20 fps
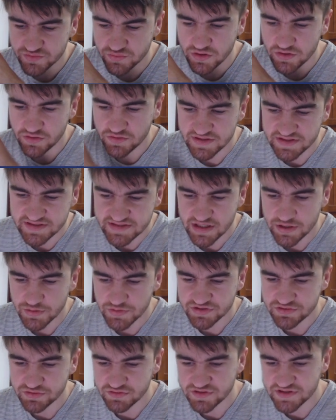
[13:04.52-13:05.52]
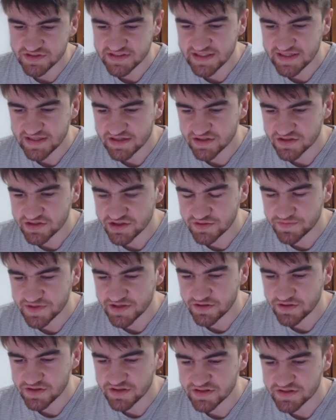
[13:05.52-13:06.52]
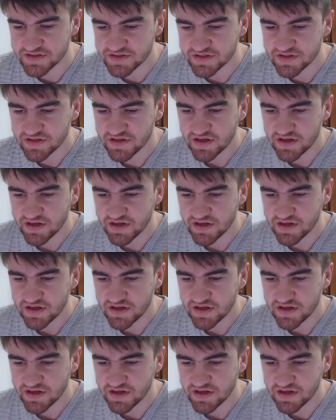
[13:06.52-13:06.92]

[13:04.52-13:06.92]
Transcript: role is going to stick, to be honest.